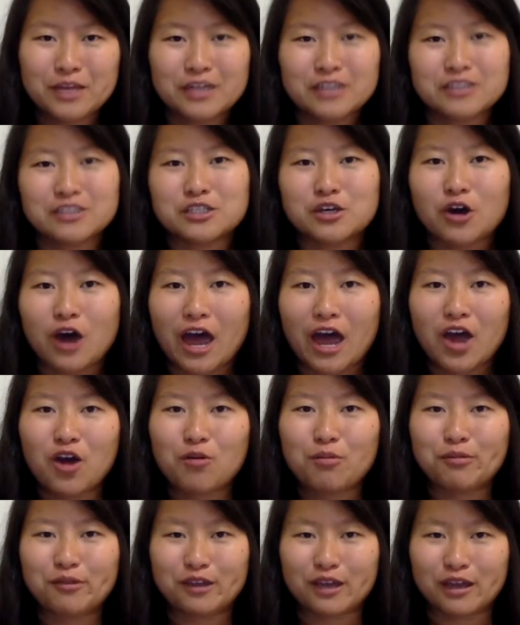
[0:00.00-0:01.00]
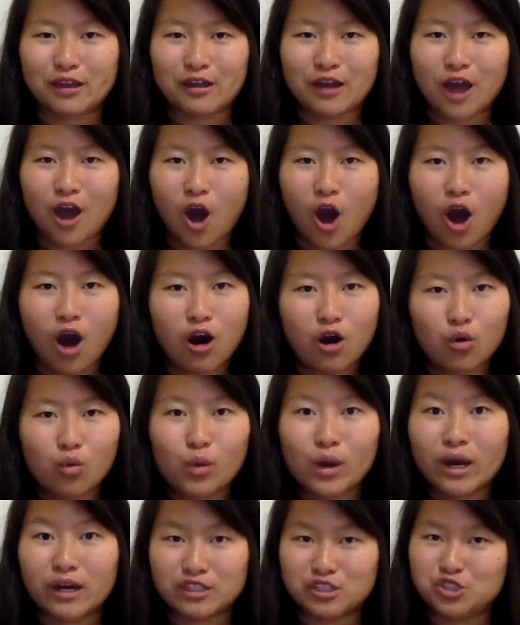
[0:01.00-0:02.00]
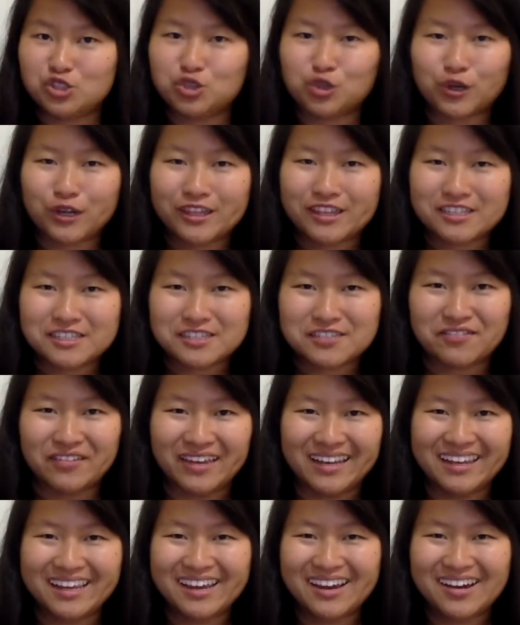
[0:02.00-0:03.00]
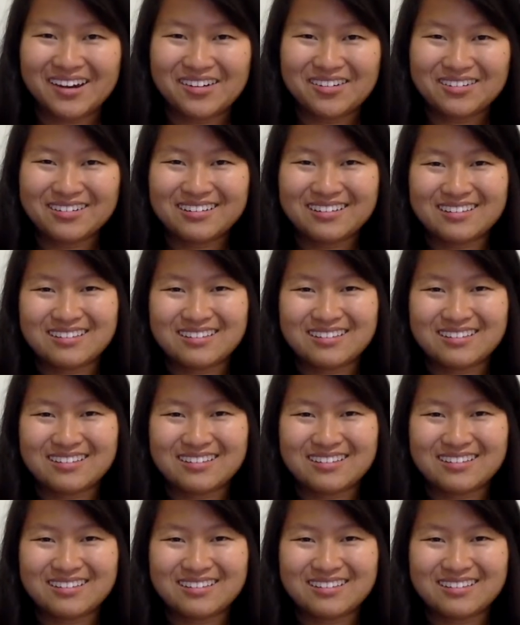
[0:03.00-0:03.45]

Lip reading: So I hope you all will enjoy this video.